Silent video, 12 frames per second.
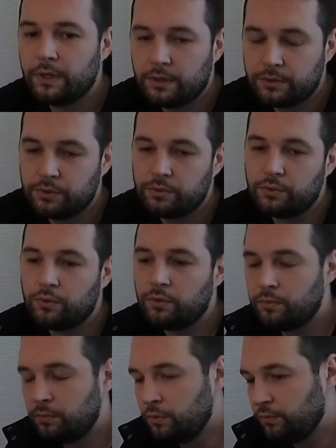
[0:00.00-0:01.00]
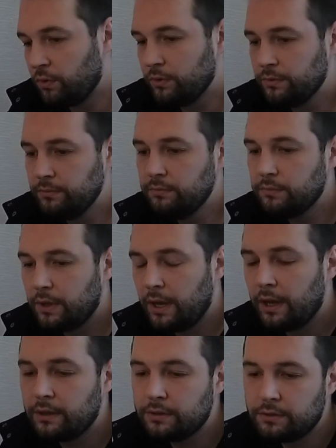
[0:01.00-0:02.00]
move on
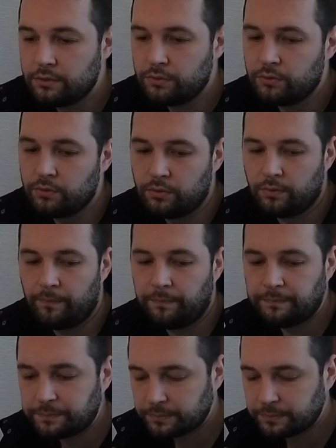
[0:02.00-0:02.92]
and to